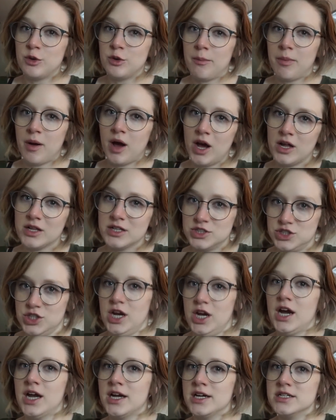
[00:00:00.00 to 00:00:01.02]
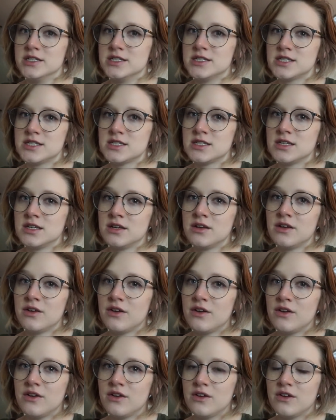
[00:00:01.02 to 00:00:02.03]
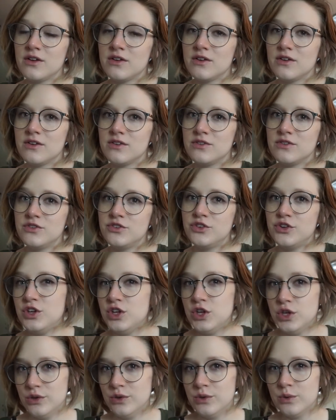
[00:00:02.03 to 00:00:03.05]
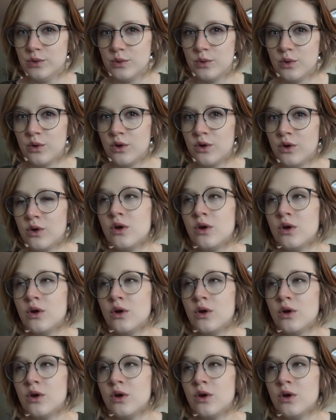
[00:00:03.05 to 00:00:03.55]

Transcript: apologize to you